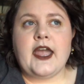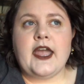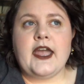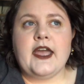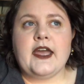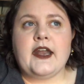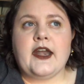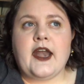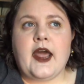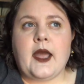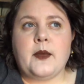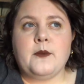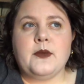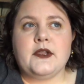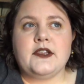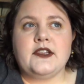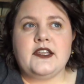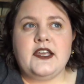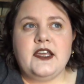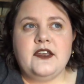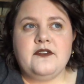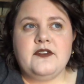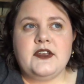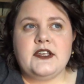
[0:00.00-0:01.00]
and I
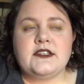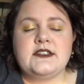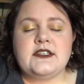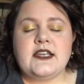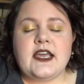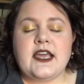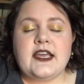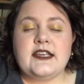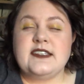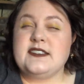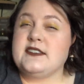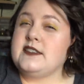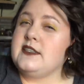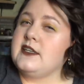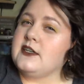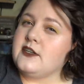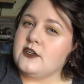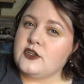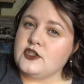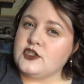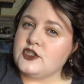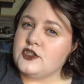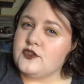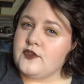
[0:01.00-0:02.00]
believe it's a
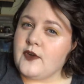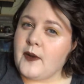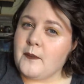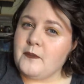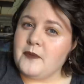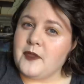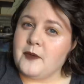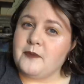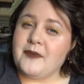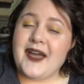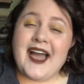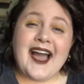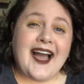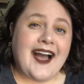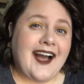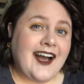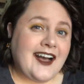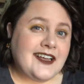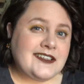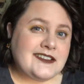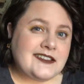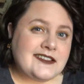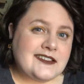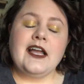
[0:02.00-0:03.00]
secrets from the
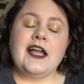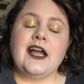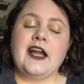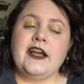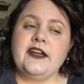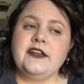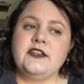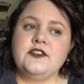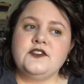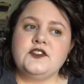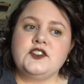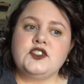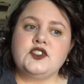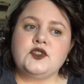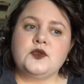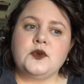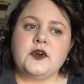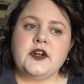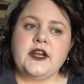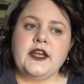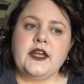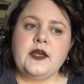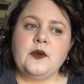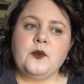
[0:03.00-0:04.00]
past kind of
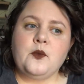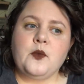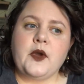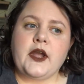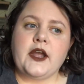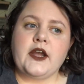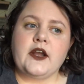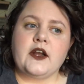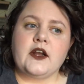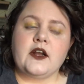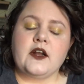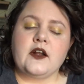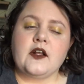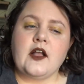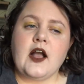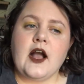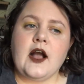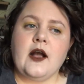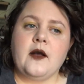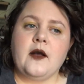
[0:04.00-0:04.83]
story where